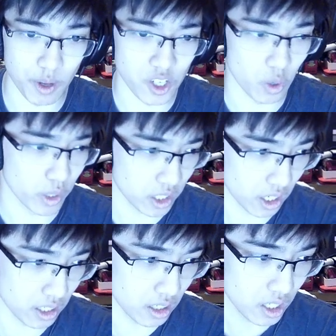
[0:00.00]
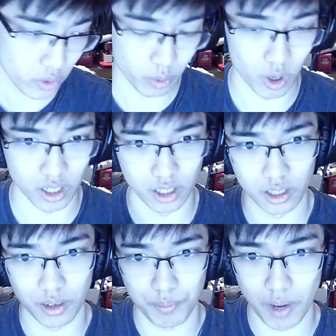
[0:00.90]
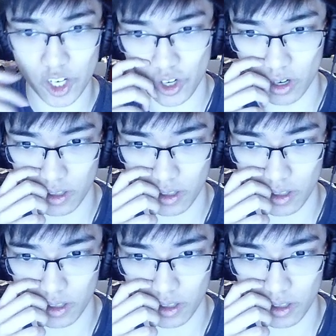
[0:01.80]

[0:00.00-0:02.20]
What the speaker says: is our win con, we want to make sure